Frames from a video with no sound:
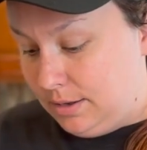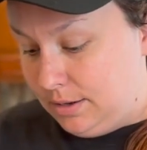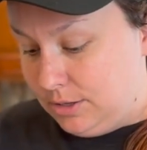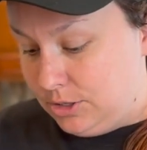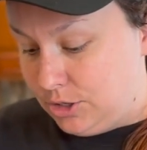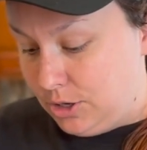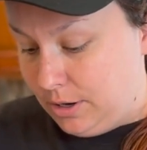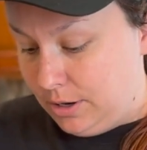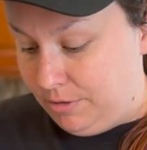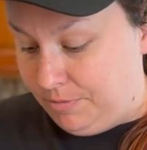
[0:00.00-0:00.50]

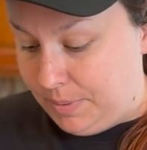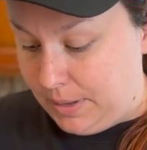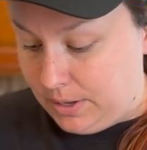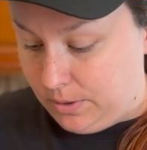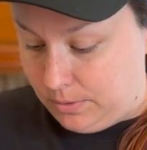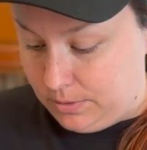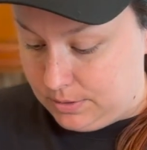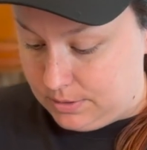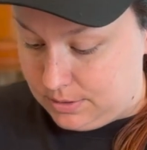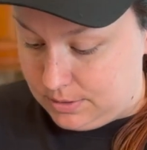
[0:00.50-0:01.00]
jar of
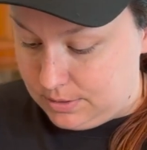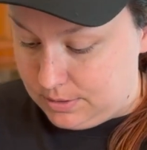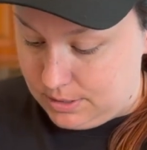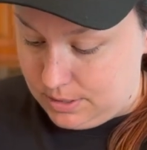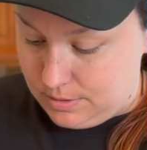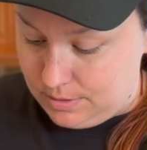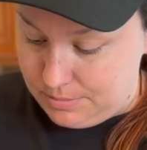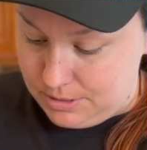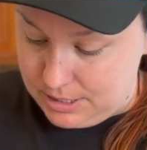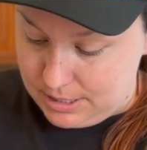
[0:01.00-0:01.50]
pickles. So
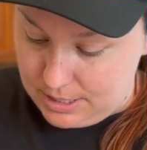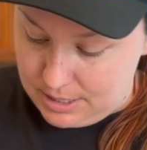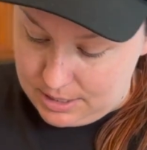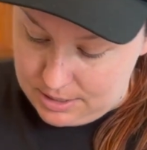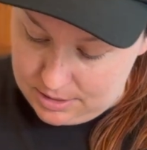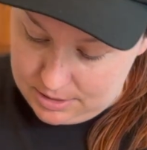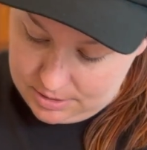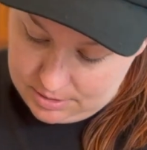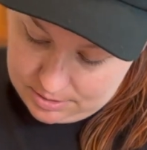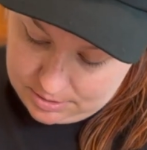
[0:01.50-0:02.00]
I'm just gonna